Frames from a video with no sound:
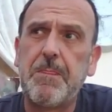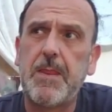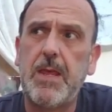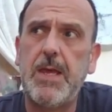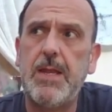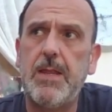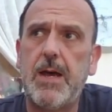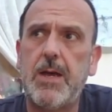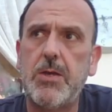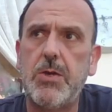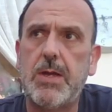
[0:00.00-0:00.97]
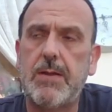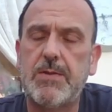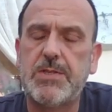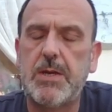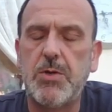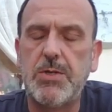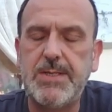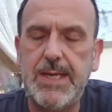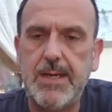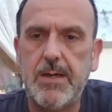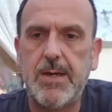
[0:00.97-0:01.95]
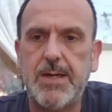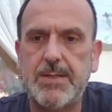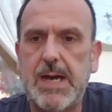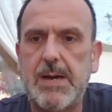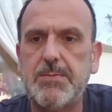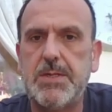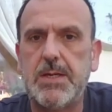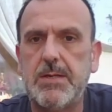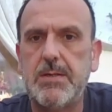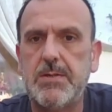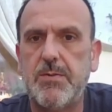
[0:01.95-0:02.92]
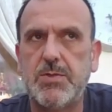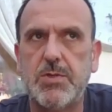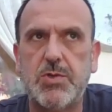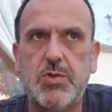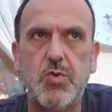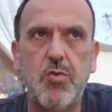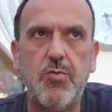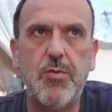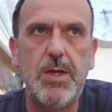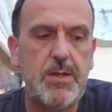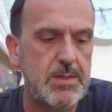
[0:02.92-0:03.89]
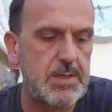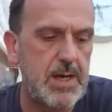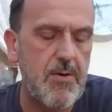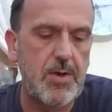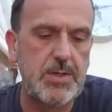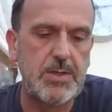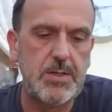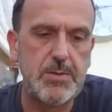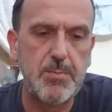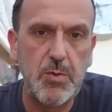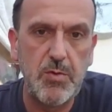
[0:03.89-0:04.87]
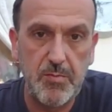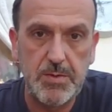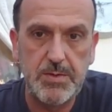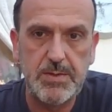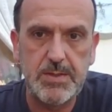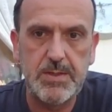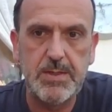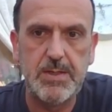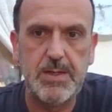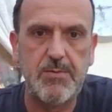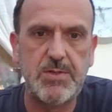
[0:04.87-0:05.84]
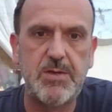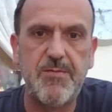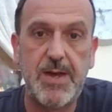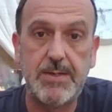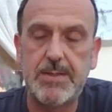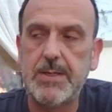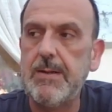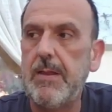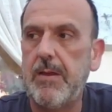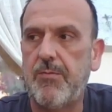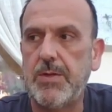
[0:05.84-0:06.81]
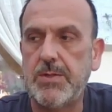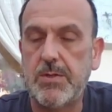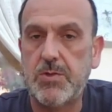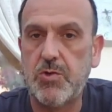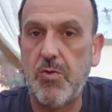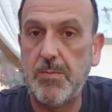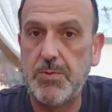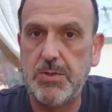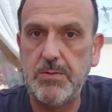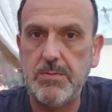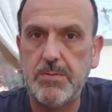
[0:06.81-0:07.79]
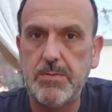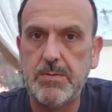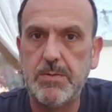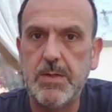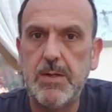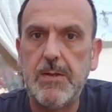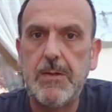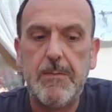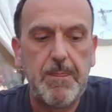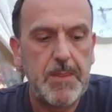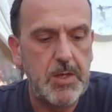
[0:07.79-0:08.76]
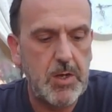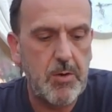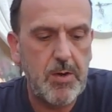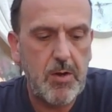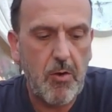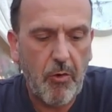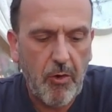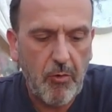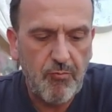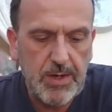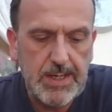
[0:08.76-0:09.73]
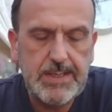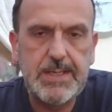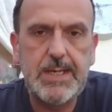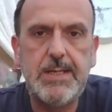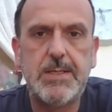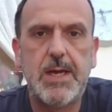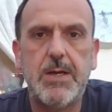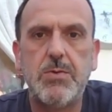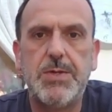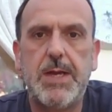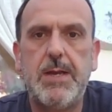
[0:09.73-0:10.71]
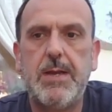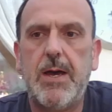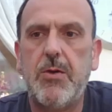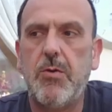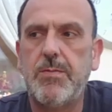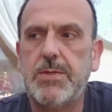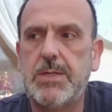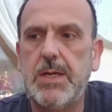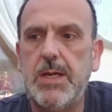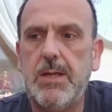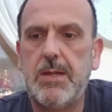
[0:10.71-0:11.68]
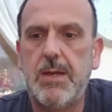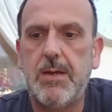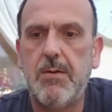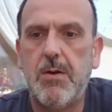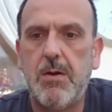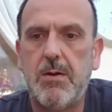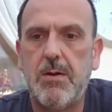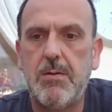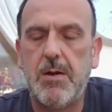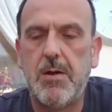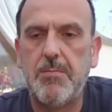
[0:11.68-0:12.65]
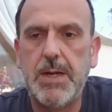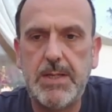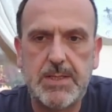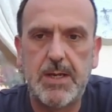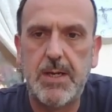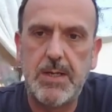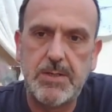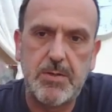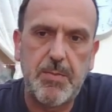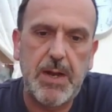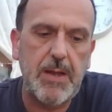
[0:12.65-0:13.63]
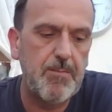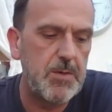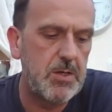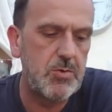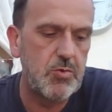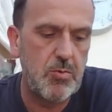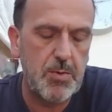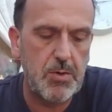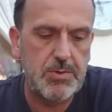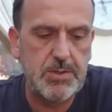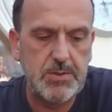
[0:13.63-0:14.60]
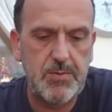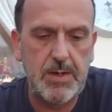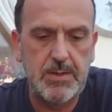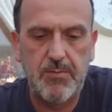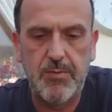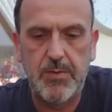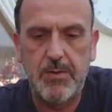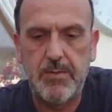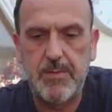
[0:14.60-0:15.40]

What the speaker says: in that you can have the same idea and adapt it. So if it's a story, there's character, there's movement, there is an event. If it is a description, you're going really detailed in, and obviously there are many techniques to plan. You can draw boxes around different